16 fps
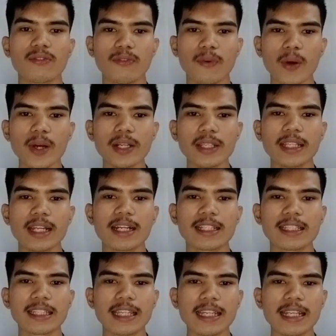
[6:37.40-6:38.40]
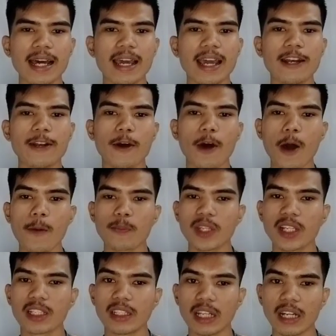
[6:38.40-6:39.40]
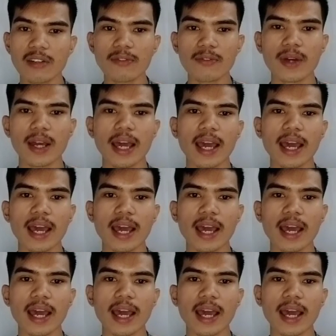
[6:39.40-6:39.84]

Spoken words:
fourth the retina and the optic nerve,